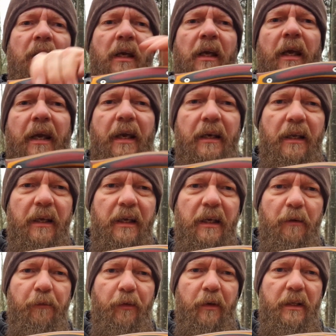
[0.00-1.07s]
And I
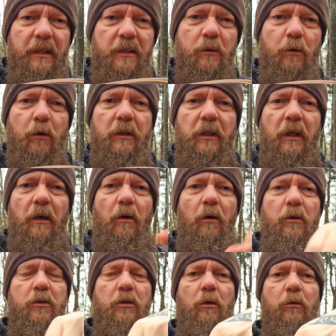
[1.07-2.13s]
give this hook there
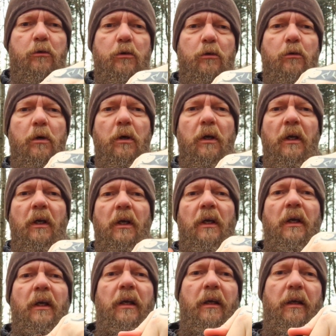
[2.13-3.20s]
also too.
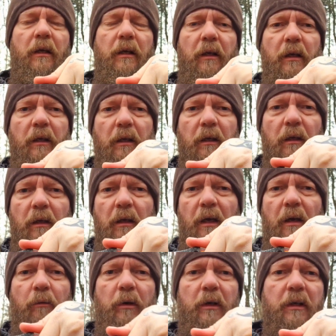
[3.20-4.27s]

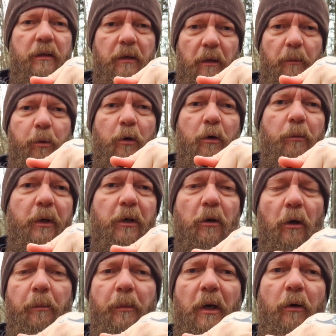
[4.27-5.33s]
I will put a
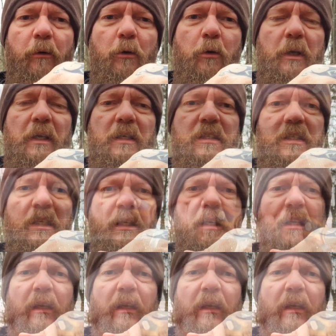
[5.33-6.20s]
video up now, you can see.